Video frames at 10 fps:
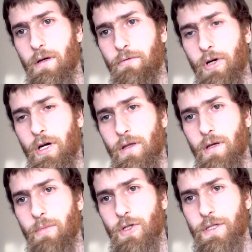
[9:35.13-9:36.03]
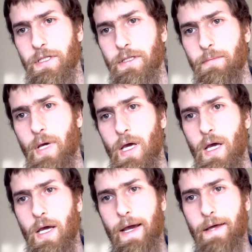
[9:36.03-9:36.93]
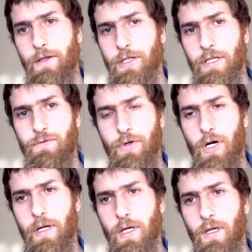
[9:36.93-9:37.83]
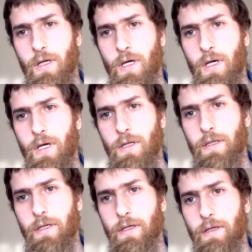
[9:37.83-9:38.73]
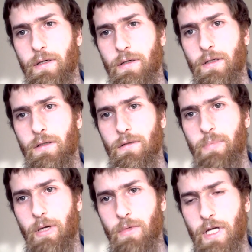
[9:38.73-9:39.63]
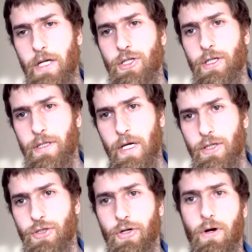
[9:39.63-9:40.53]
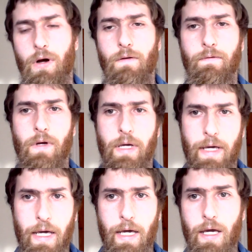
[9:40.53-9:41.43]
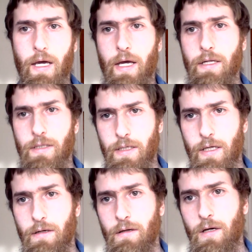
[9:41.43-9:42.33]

regarding the immune system, and the genes regarding the pigmentation and texture of hair and skin